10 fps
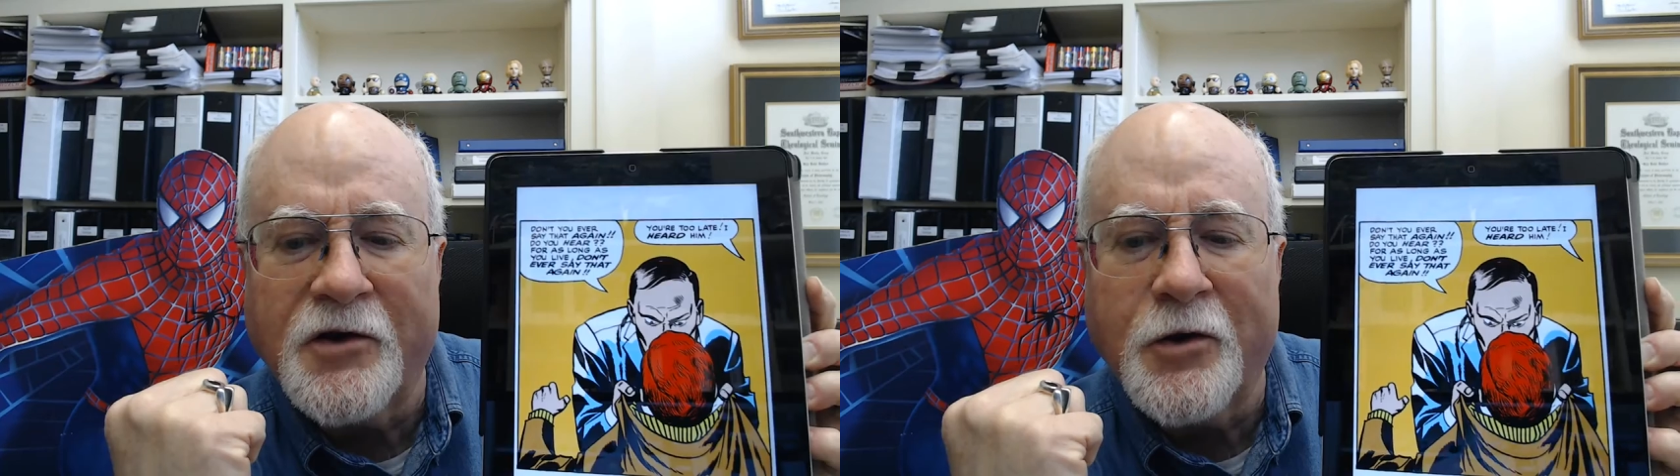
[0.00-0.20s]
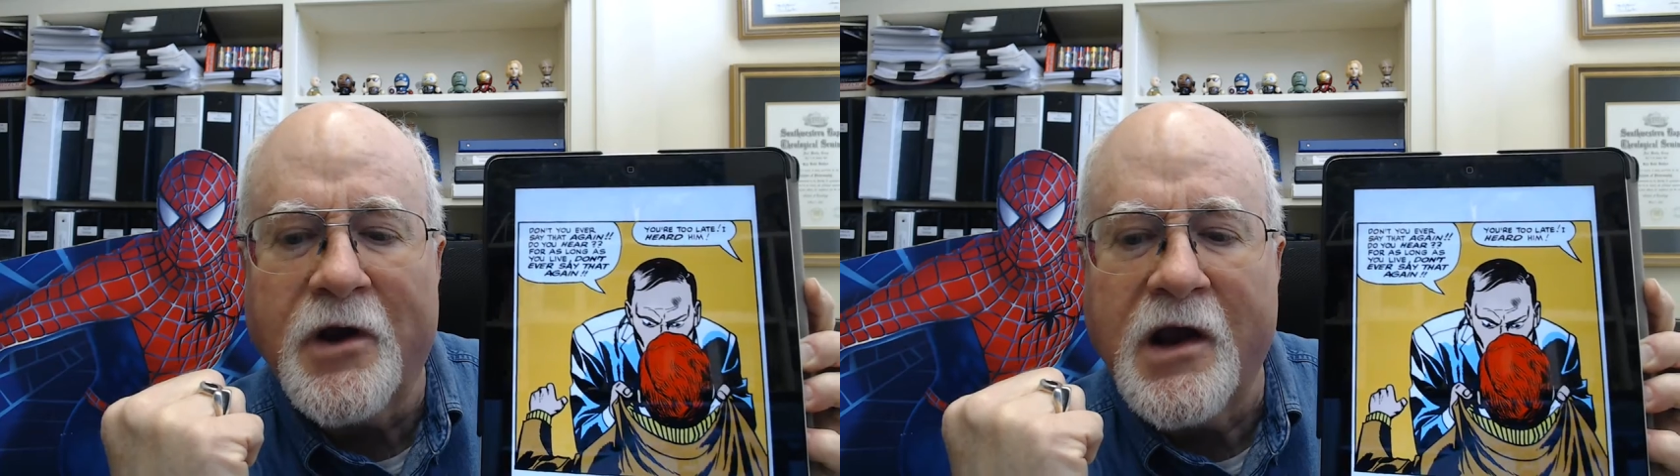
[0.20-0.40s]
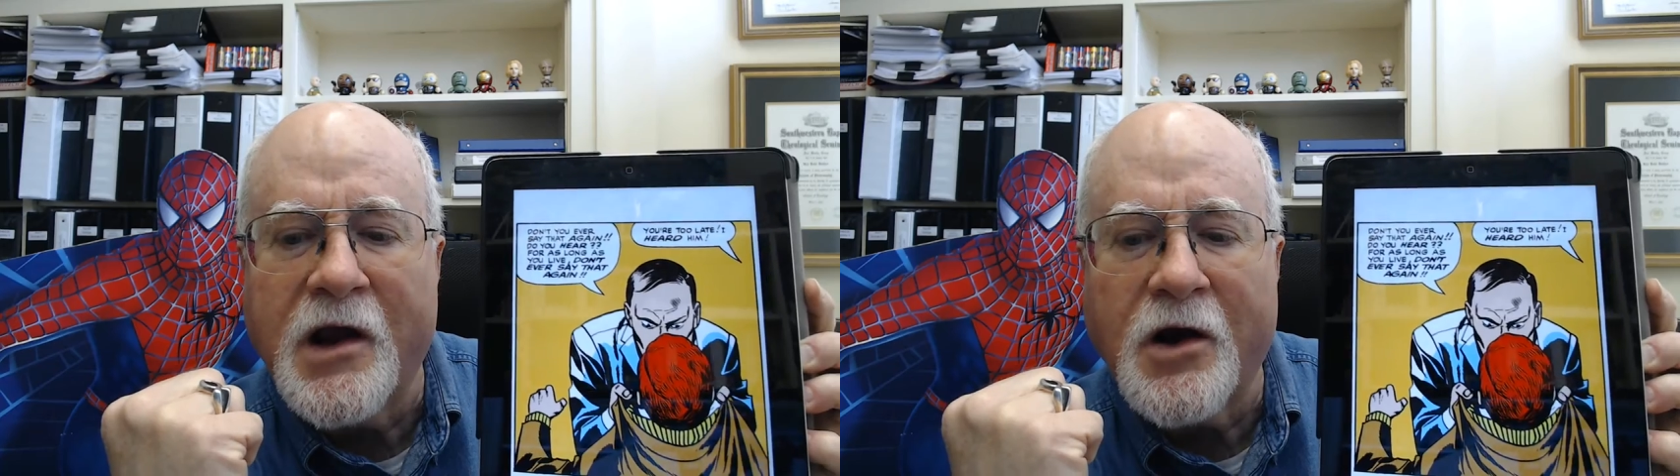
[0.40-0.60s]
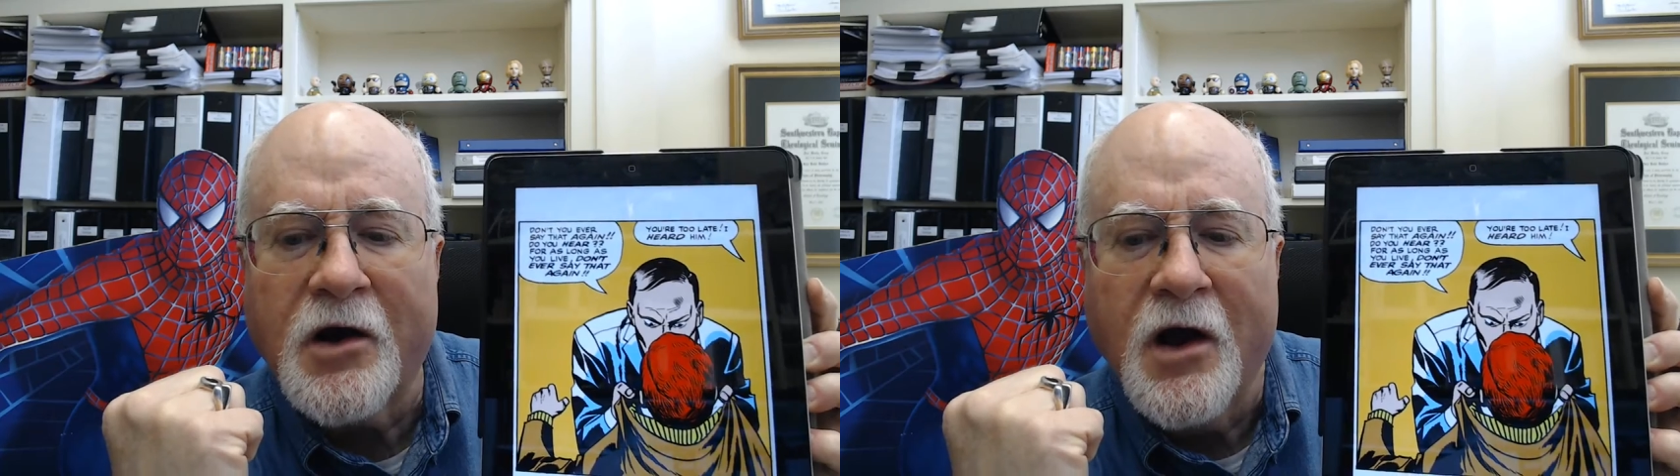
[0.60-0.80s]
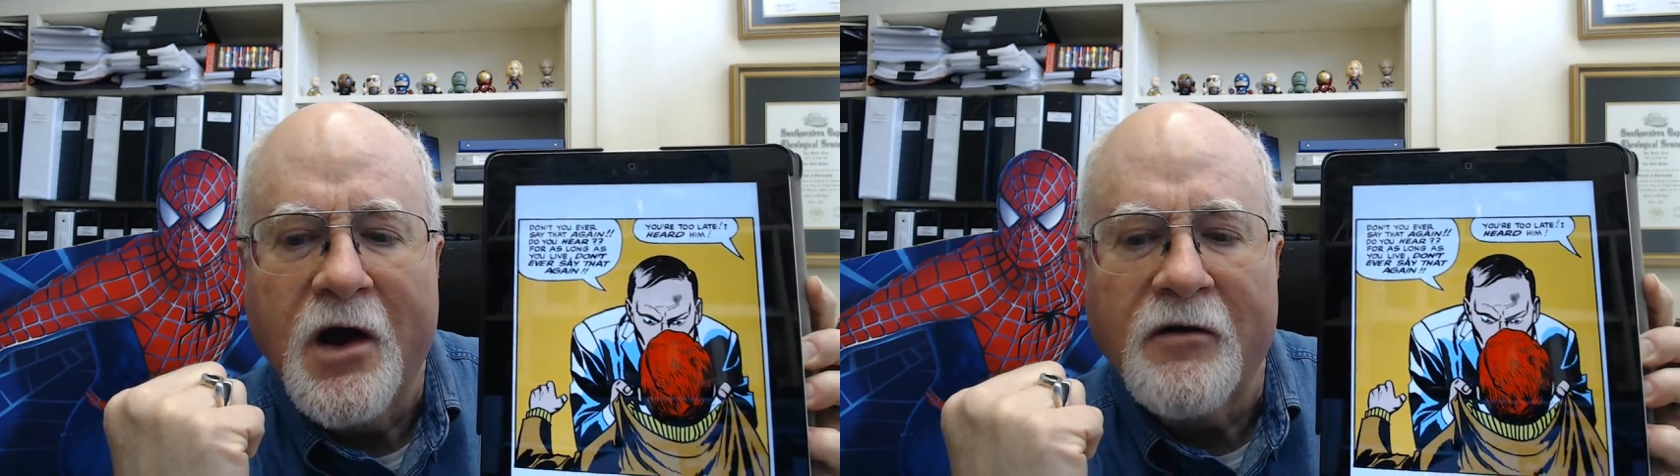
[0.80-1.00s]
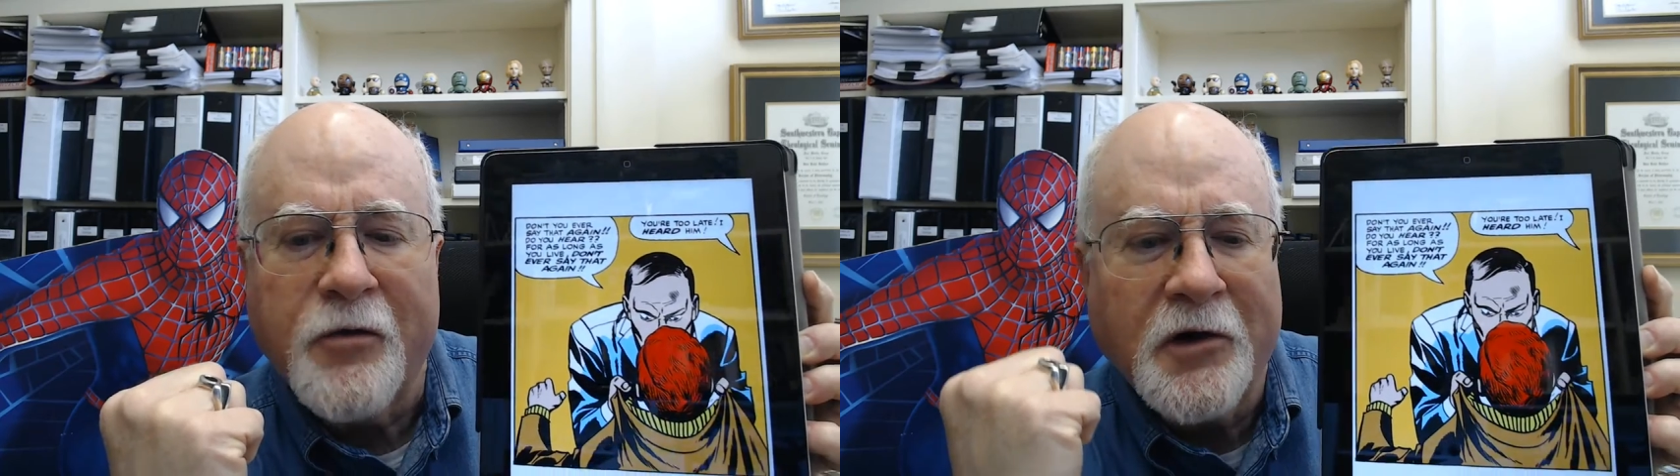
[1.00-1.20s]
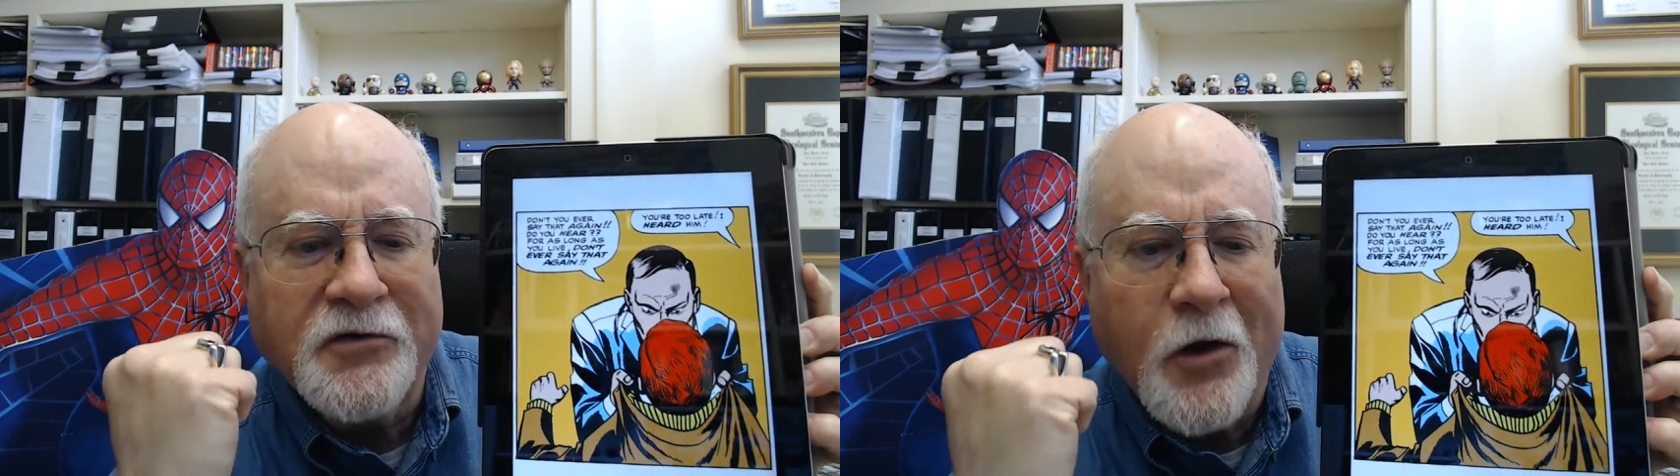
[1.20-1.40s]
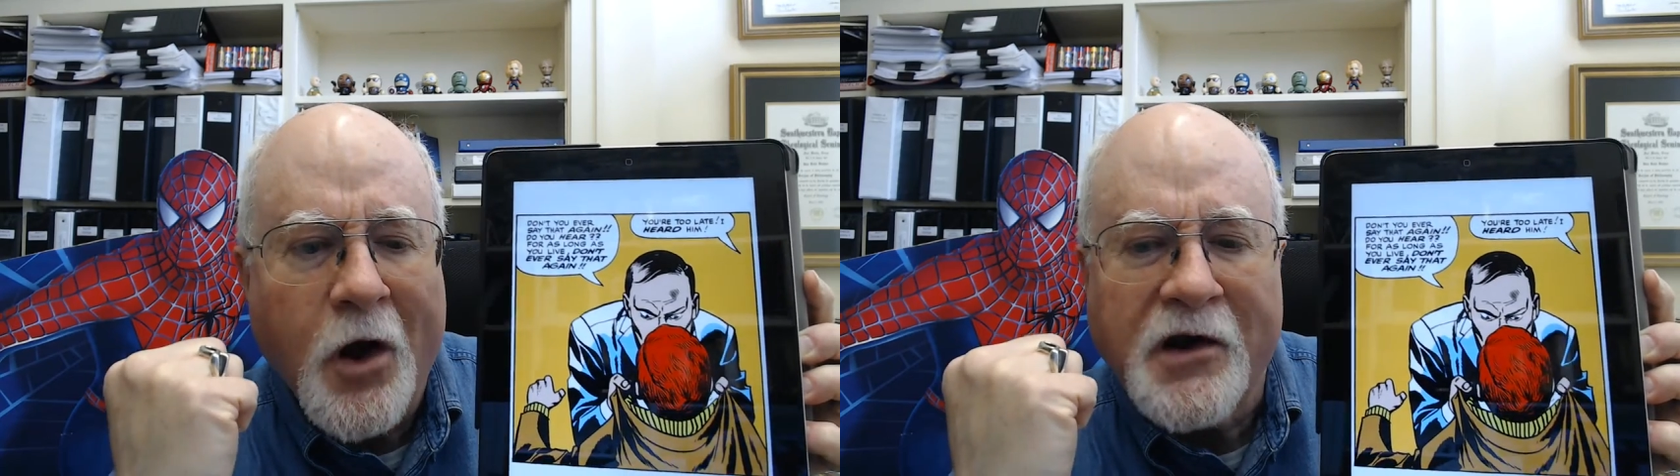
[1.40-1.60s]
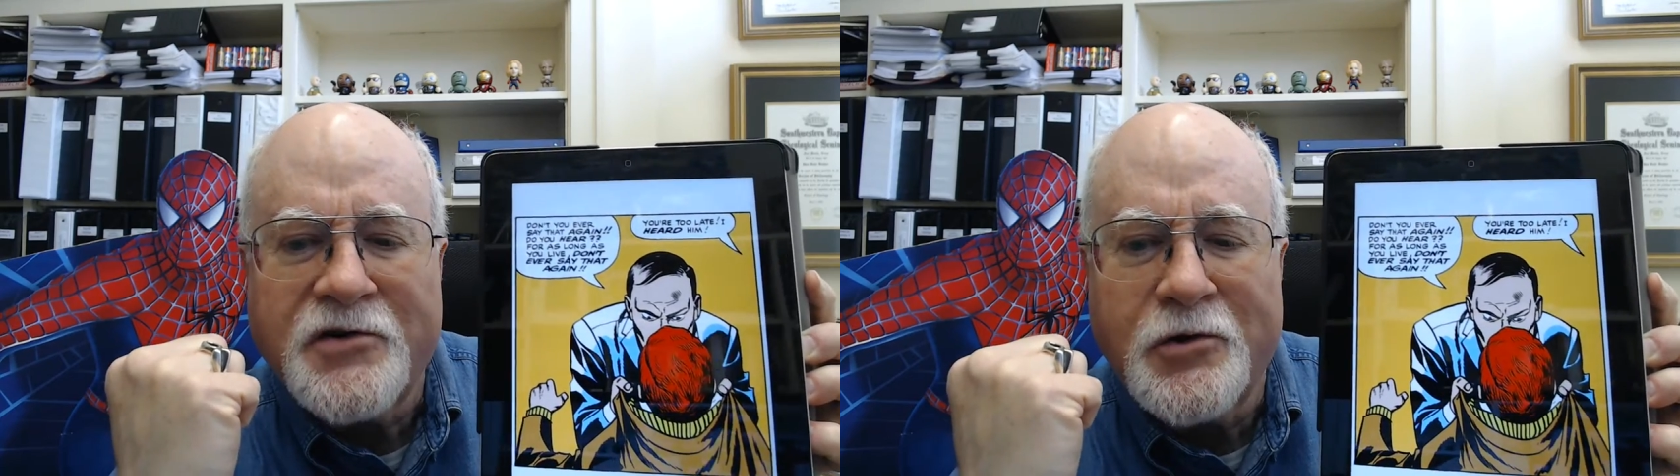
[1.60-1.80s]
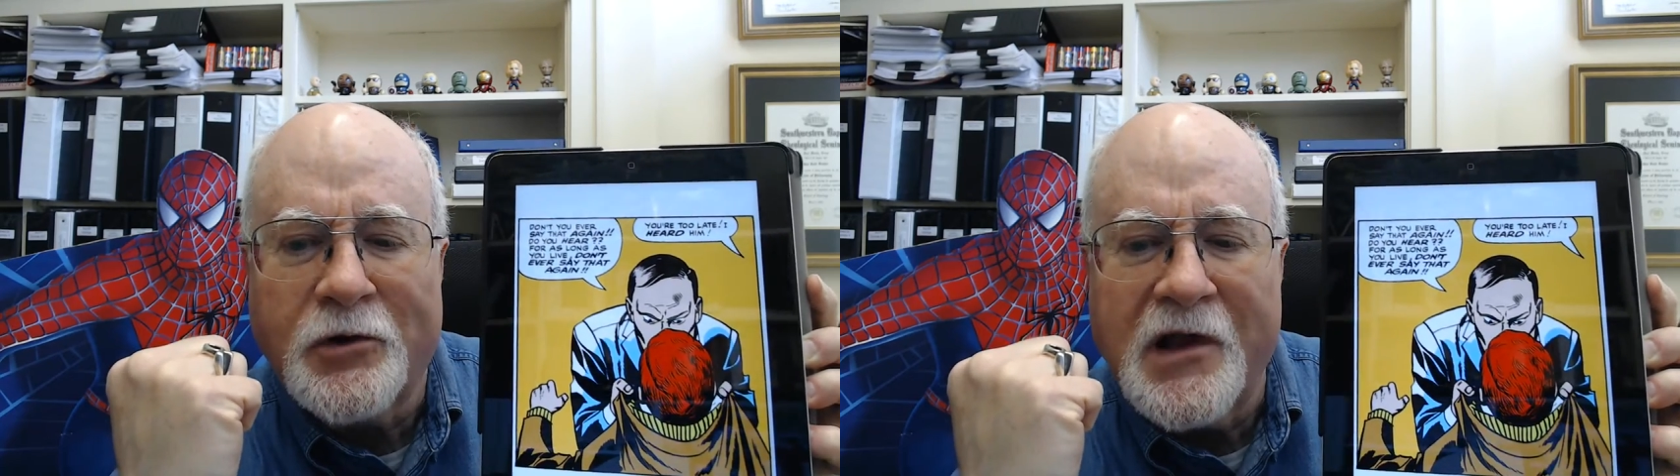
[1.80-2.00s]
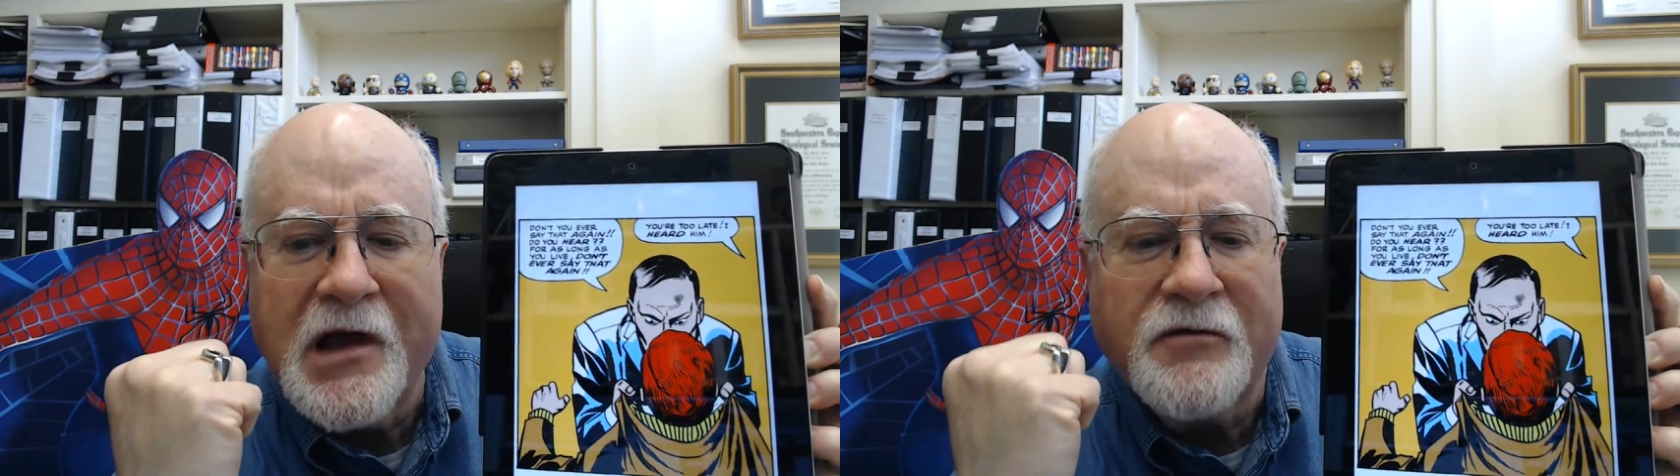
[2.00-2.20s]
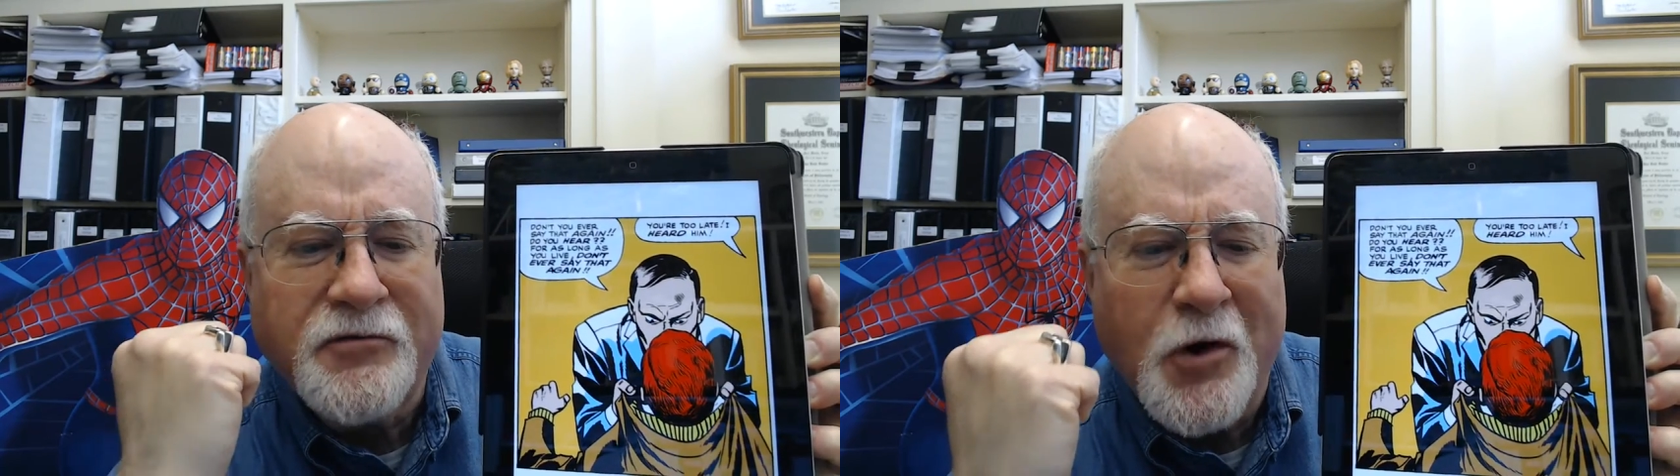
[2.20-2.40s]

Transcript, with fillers: Do you hear? For as long as you live,